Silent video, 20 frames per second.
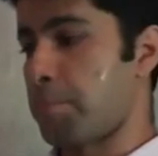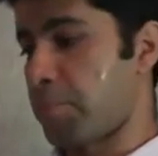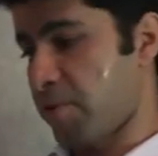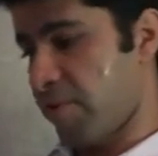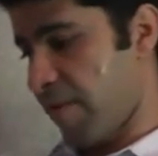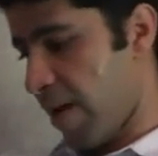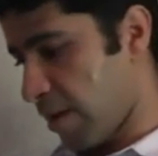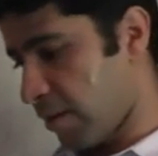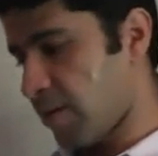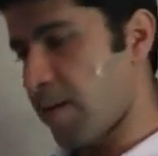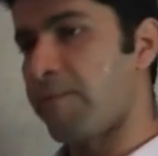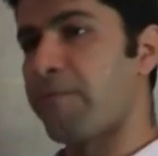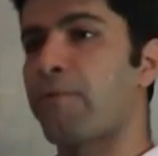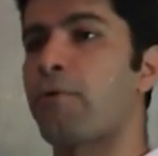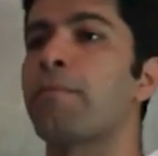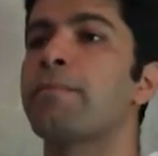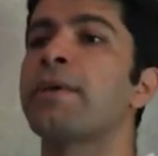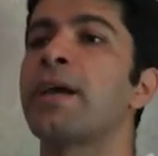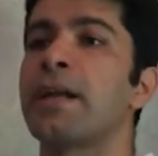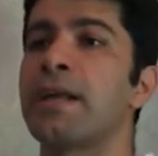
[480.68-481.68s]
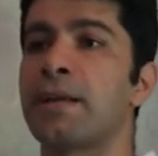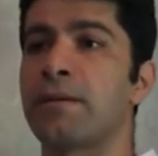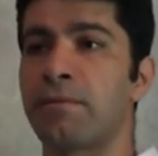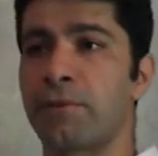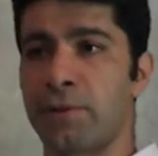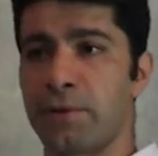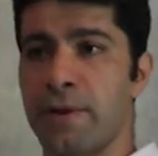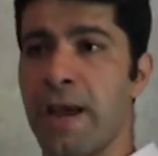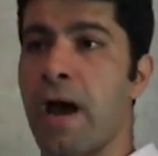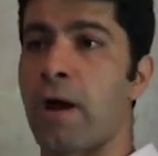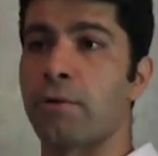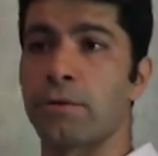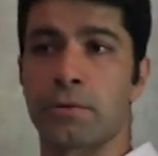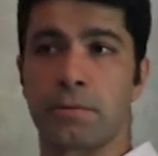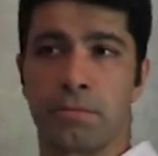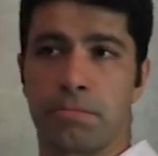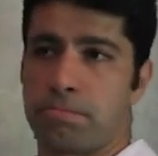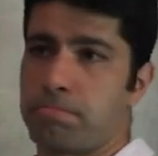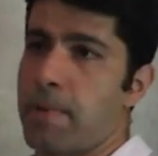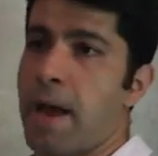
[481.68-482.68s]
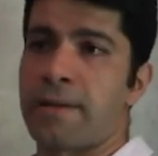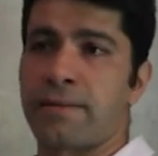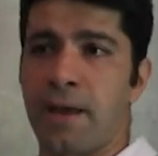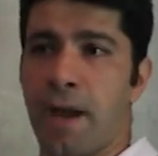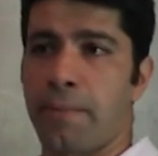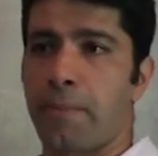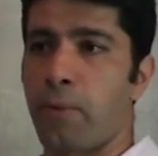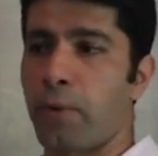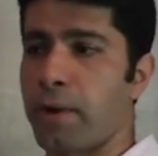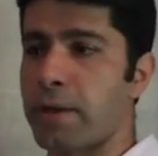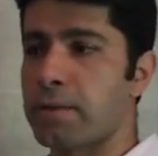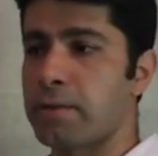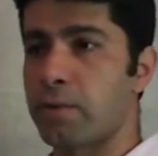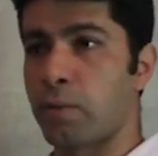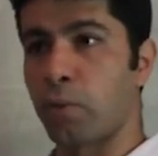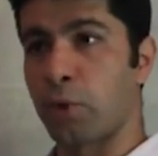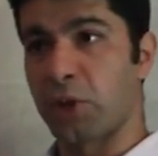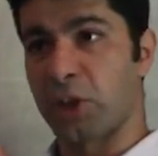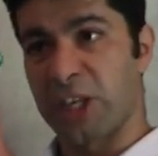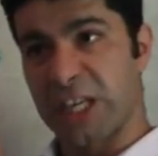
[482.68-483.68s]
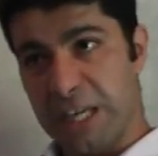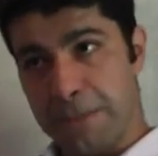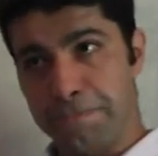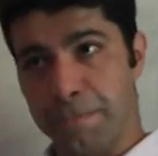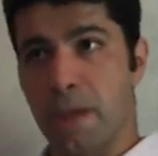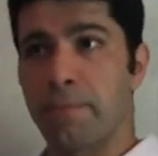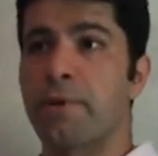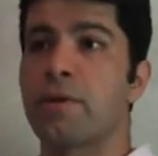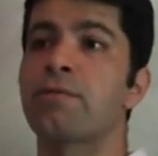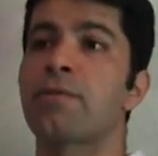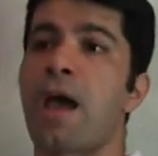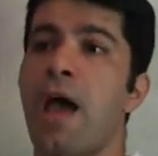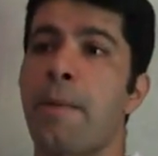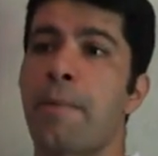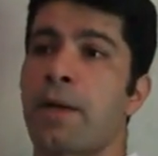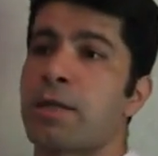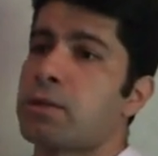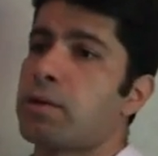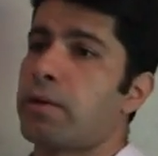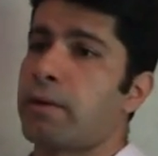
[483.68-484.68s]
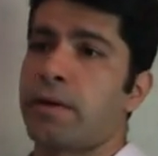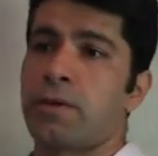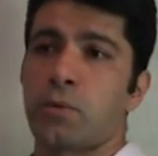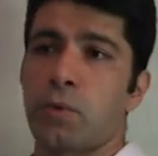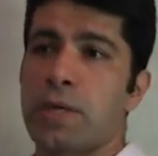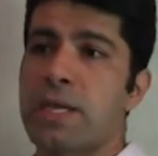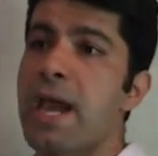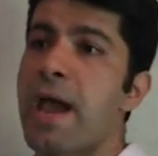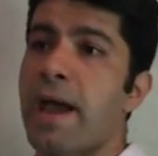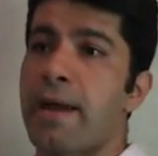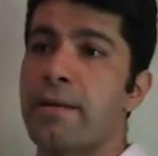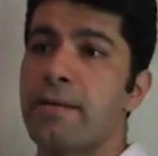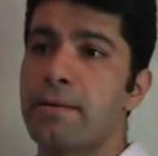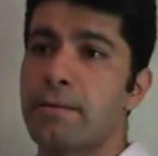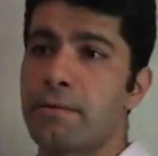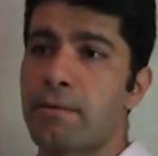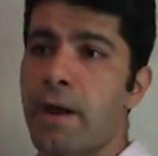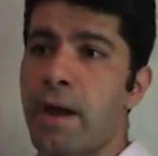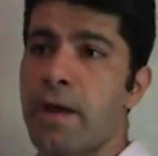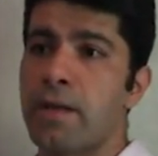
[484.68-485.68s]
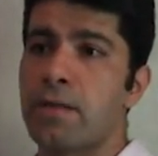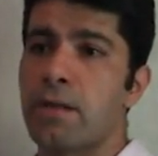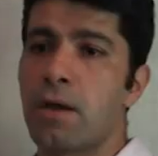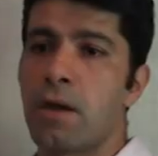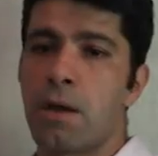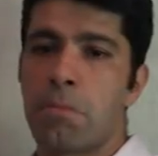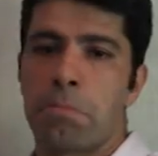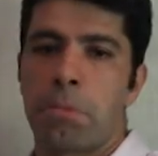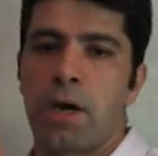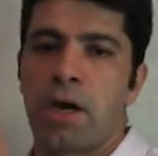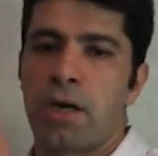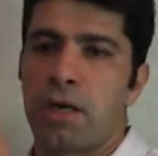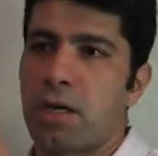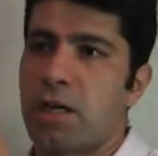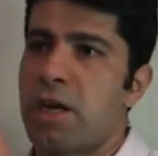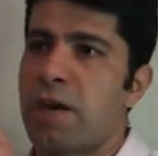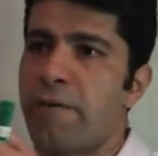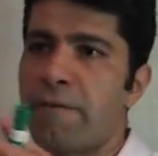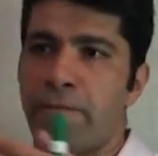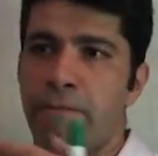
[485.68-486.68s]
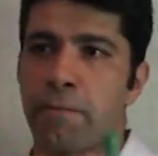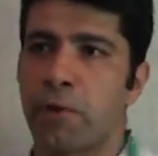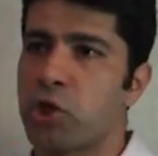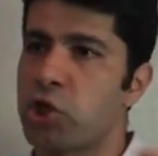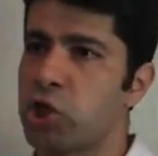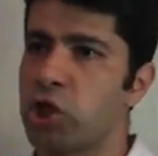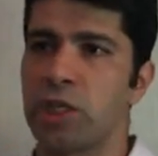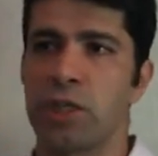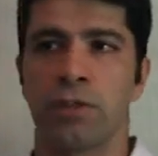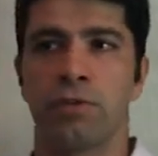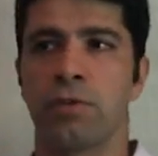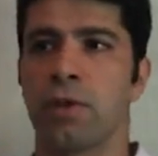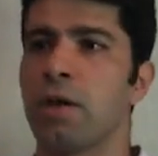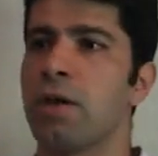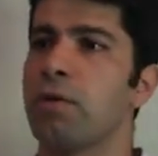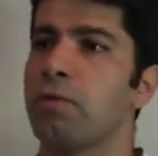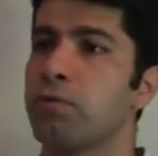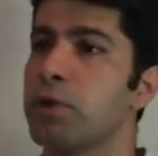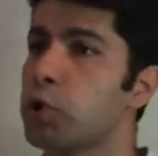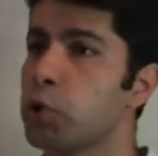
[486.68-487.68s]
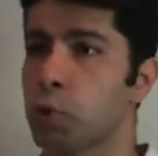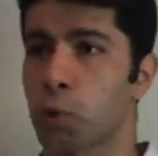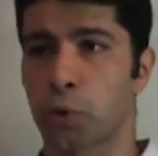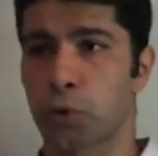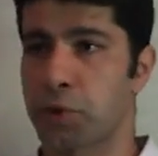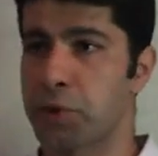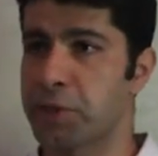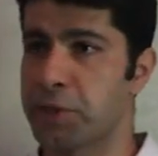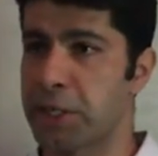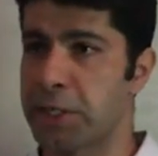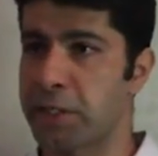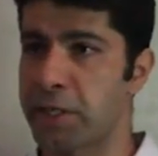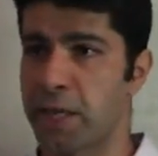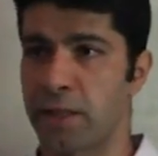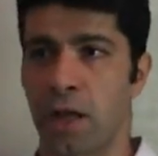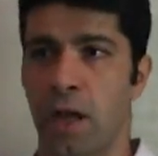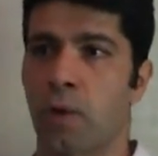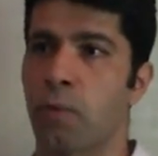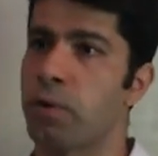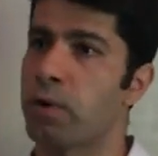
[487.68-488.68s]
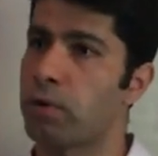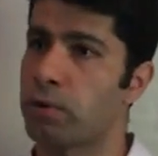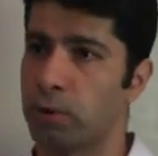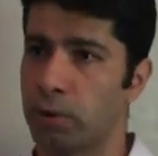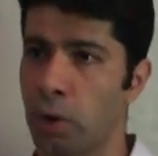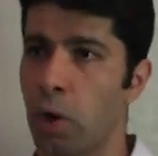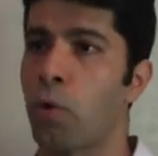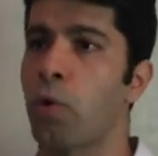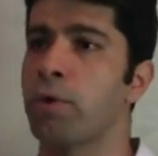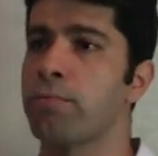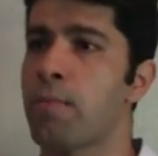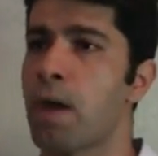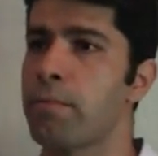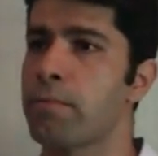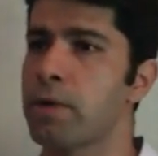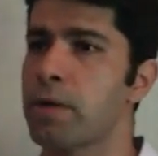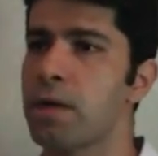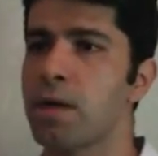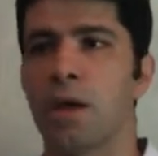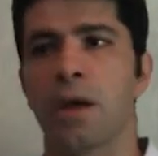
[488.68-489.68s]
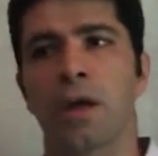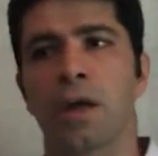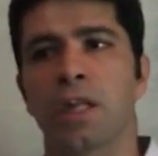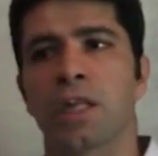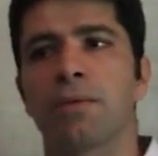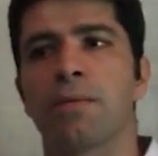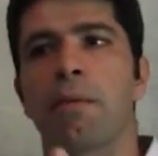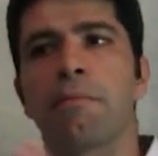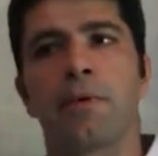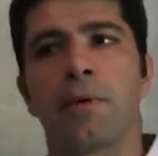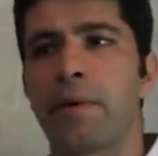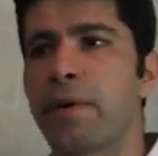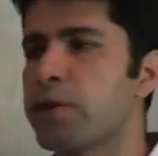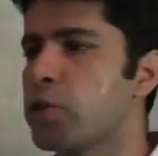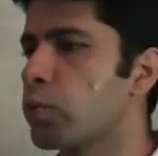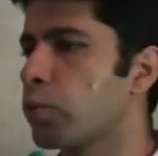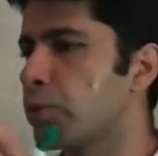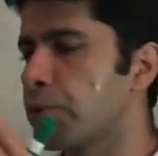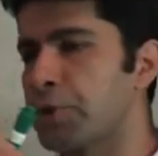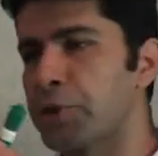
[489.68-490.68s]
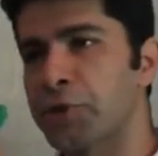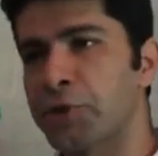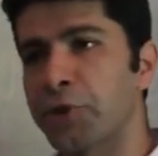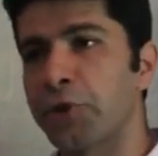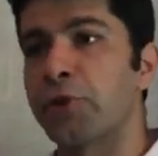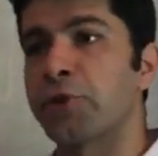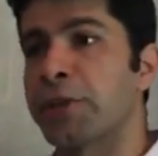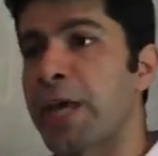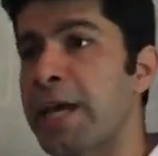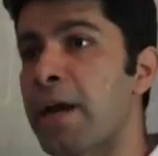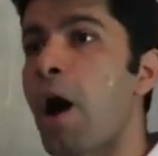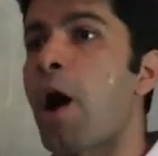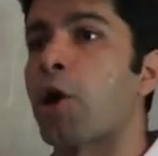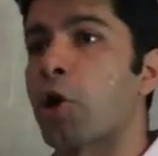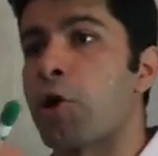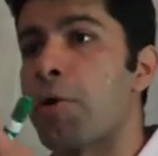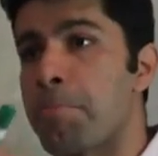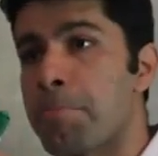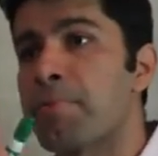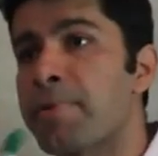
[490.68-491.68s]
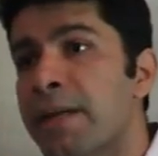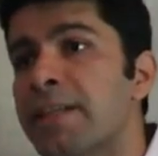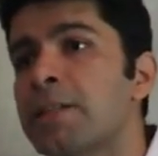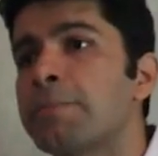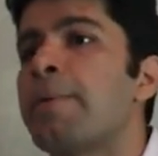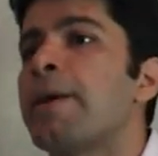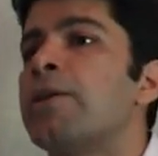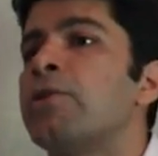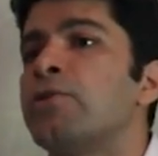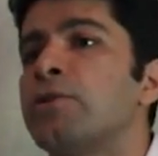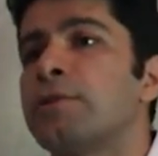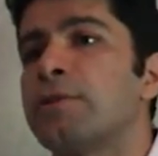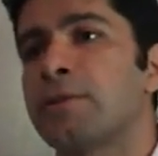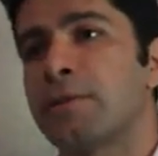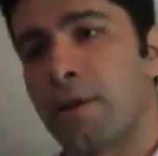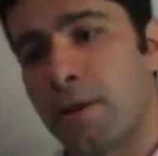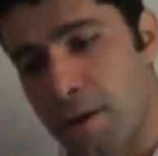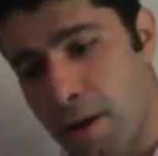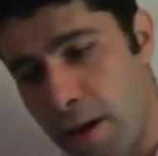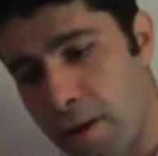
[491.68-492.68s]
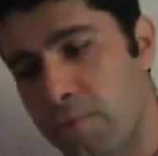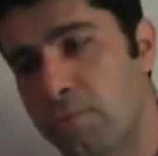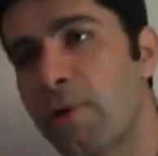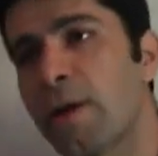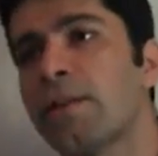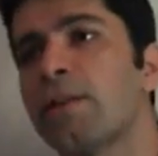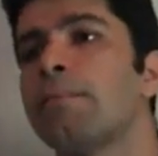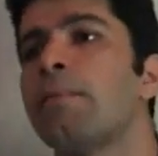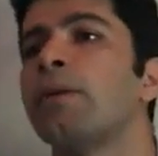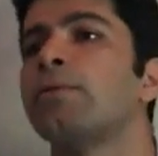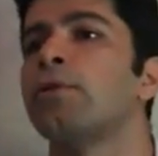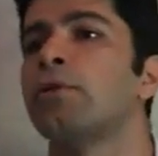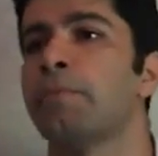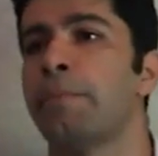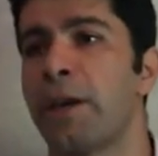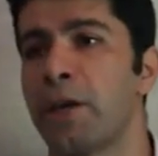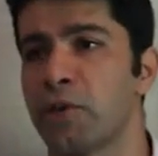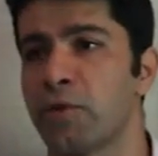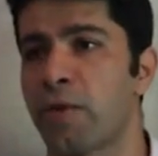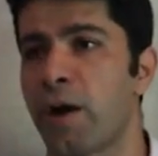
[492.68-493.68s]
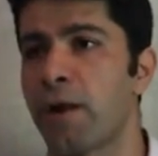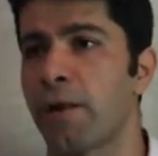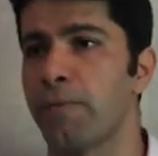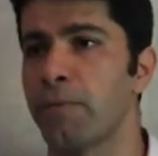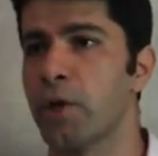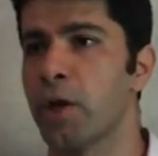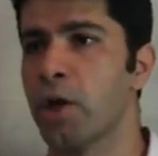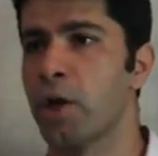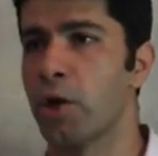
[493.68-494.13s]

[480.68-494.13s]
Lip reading: Prevent them from getting written out at that point. We'll keep them in RAM as long as we can, right? But if machine resources dictate, like we are low on memory, the memory manager will still take our compressed pages and write them out to the page file.